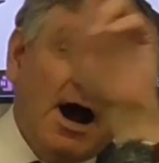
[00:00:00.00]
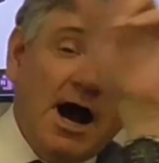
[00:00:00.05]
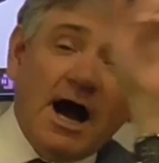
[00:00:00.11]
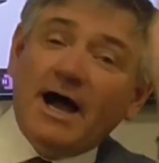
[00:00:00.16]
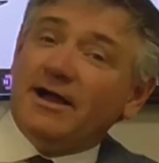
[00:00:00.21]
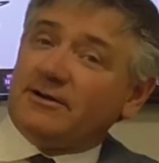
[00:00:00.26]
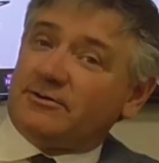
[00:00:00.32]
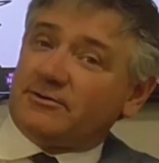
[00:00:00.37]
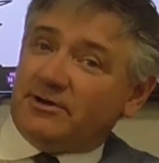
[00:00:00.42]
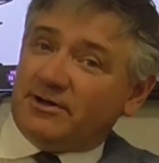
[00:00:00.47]

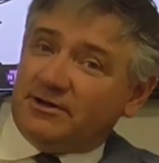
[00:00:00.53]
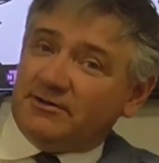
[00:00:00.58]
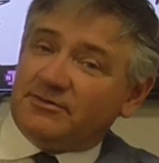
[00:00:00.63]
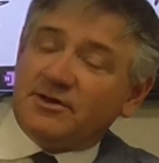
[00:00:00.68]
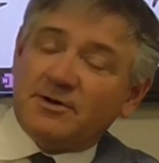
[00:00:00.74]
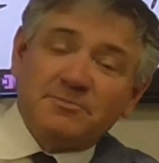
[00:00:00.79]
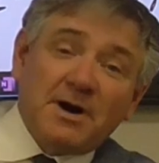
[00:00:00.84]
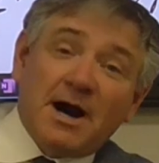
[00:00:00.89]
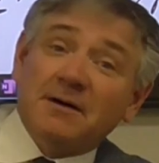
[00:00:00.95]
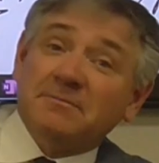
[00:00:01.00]
I agree.
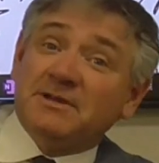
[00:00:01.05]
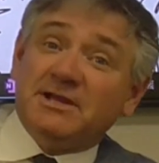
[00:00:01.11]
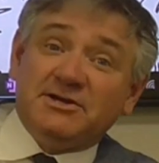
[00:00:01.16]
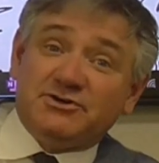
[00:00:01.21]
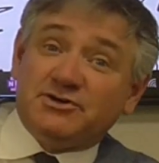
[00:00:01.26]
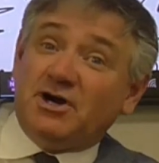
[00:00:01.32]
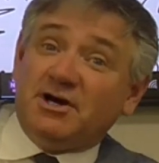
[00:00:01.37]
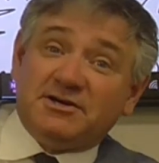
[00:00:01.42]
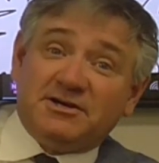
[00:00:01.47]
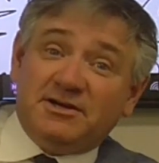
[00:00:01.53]
They're probably
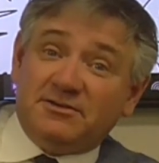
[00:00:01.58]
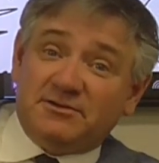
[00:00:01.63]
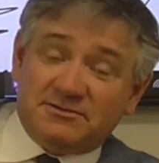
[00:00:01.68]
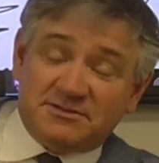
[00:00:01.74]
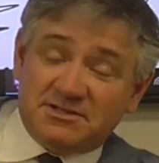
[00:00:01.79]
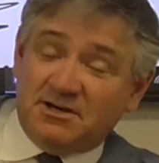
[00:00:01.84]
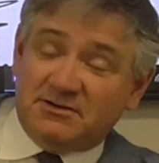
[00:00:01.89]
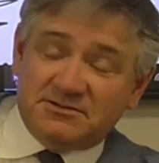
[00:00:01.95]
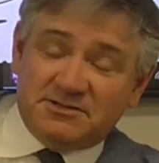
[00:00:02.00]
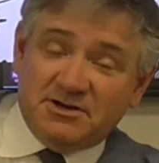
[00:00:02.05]
drug
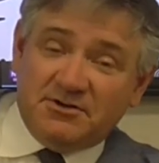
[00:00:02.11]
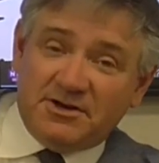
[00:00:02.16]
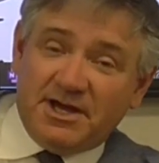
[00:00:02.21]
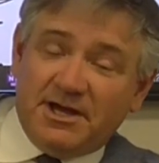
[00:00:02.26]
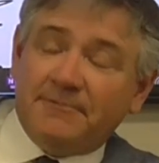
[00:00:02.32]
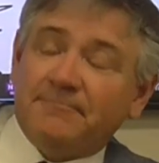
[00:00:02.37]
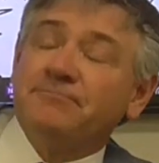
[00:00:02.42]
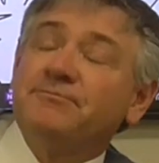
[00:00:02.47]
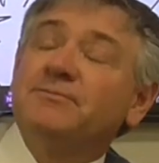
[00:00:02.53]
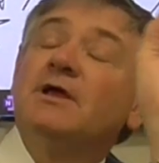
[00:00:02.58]
dealers, so it's
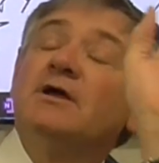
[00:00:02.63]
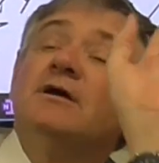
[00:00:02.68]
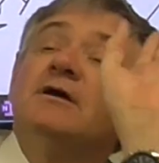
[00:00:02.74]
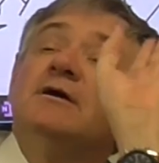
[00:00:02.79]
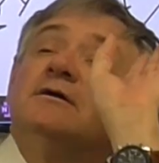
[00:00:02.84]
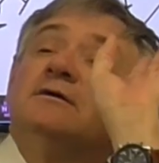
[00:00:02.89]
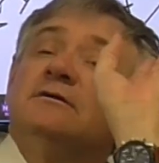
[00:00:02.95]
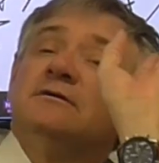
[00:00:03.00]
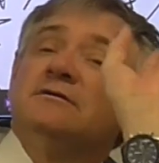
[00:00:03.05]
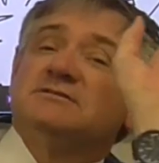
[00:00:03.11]
okay.
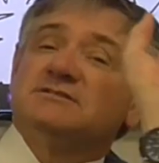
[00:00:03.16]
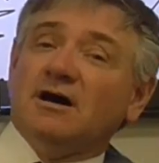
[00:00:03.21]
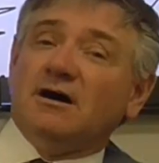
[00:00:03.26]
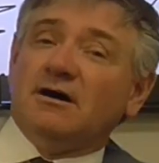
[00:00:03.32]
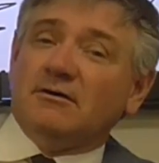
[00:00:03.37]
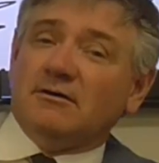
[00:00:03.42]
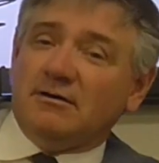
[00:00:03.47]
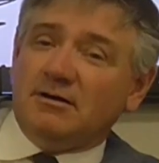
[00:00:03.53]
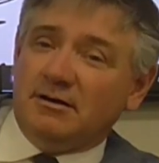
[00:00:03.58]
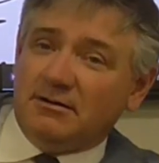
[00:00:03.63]

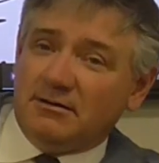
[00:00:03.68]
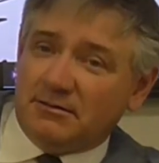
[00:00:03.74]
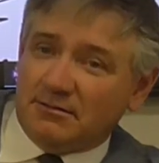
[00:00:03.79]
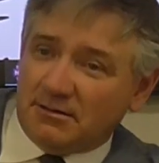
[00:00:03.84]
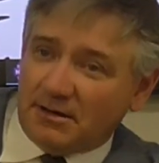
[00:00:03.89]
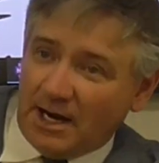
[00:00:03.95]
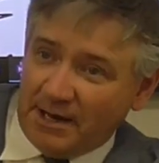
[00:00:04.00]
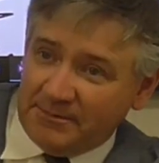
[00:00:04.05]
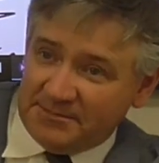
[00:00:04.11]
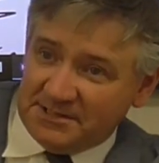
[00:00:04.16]
So
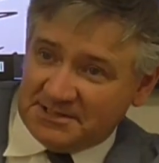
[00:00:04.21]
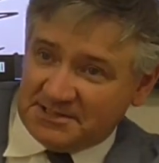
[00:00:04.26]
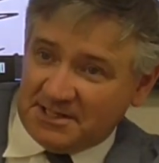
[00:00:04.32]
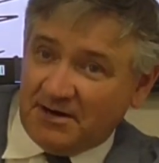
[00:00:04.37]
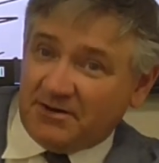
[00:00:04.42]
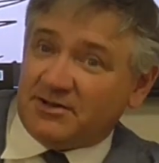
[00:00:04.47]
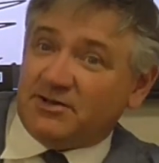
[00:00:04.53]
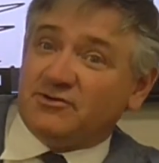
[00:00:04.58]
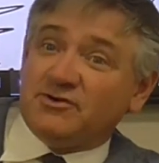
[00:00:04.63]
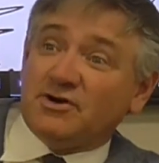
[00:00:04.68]
I'm just
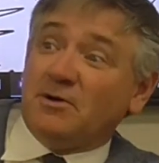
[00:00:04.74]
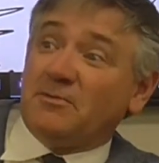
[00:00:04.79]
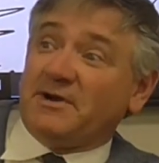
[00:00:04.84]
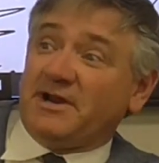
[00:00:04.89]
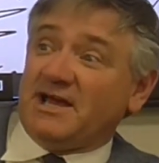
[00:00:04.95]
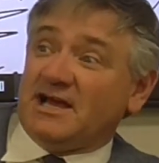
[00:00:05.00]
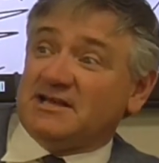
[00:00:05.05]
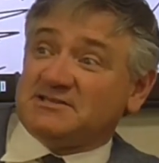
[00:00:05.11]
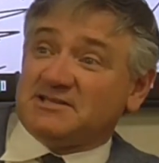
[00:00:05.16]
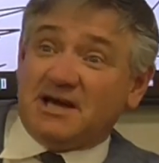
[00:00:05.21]
telling you,
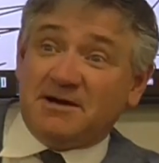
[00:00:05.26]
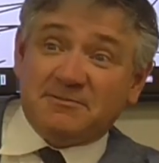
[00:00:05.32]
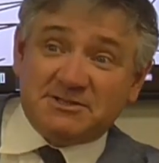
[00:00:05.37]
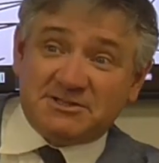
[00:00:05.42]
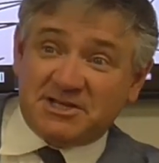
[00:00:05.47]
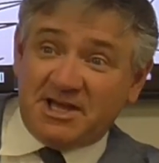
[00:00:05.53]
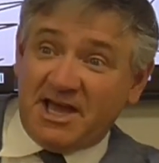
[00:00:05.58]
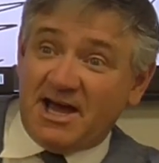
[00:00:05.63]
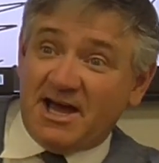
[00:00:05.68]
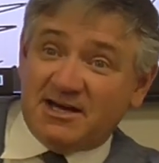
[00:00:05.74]
nobody has that much
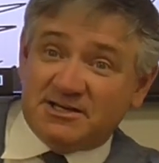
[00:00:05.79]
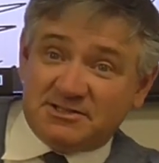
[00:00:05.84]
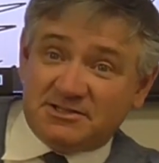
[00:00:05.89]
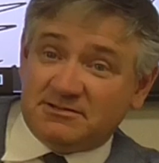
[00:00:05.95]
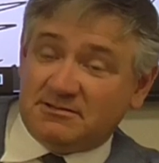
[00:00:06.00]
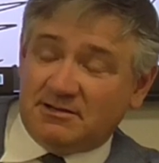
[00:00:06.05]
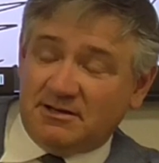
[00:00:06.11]
cash.